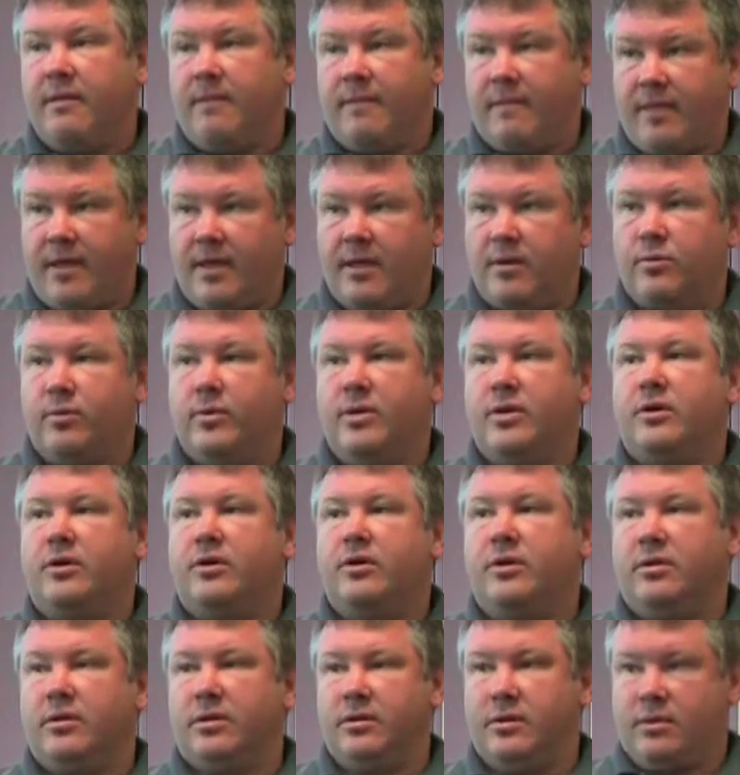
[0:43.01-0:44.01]
Then we
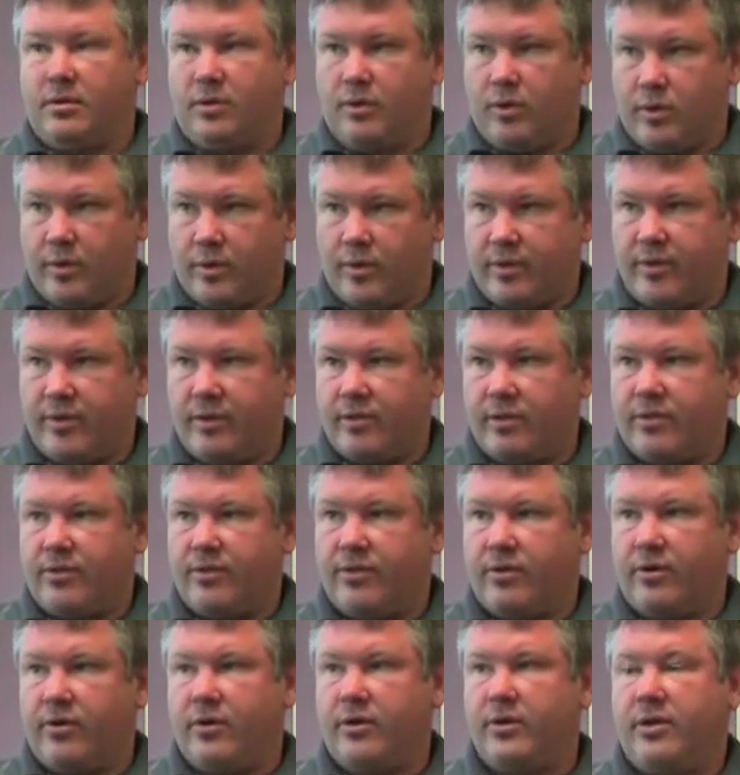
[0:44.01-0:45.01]
could go with the
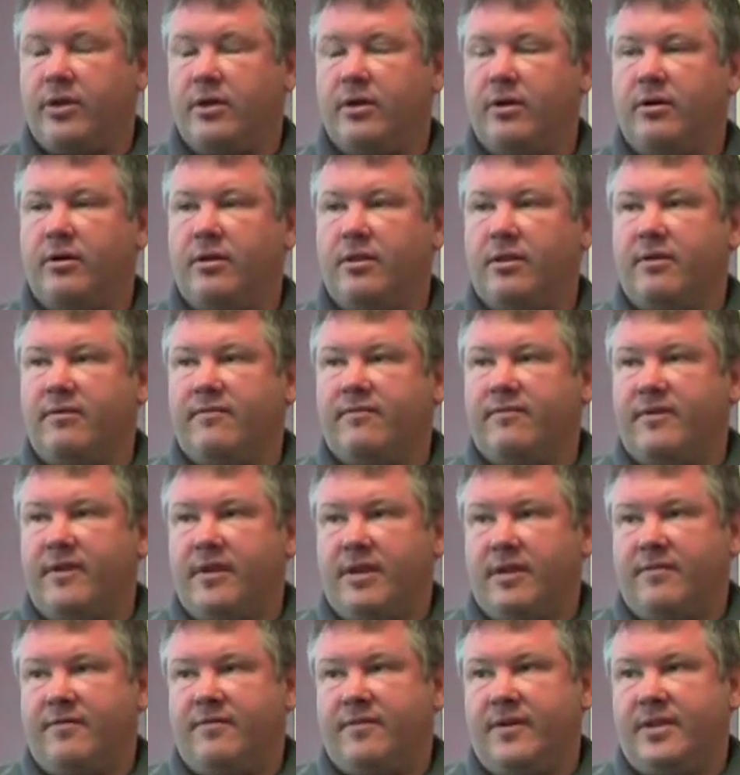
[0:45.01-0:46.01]
3rd year and
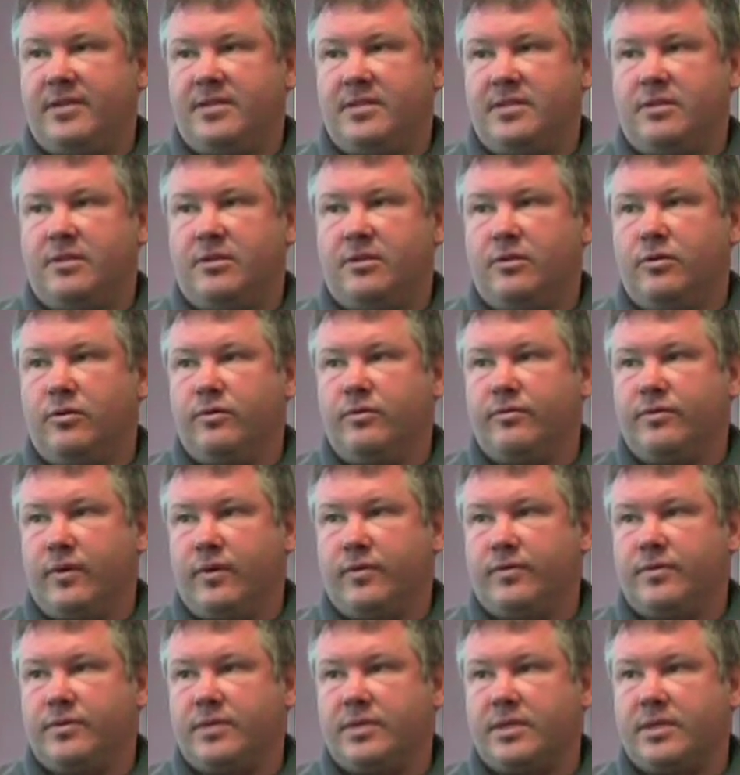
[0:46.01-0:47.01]
phase in the new
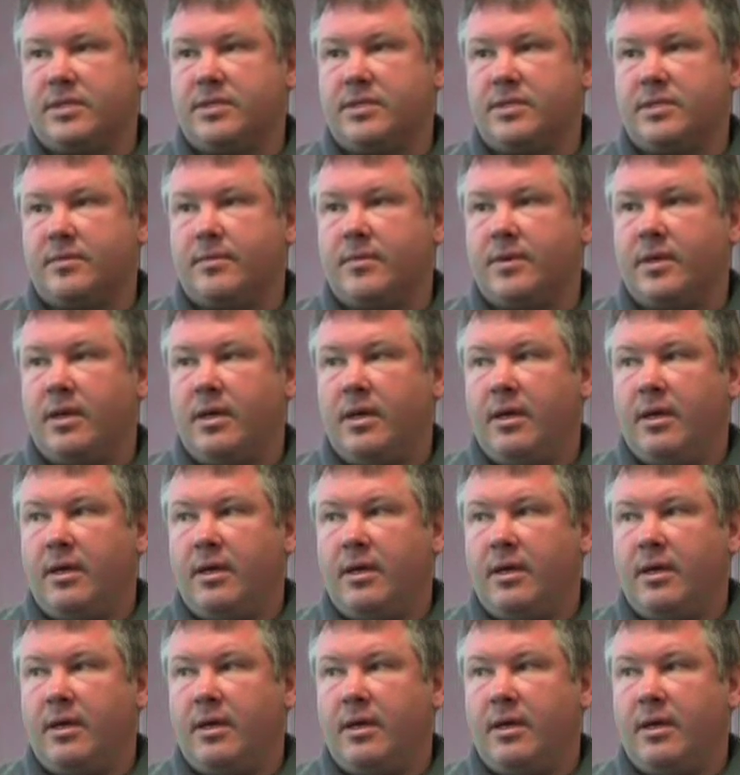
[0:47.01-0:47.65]
phone system.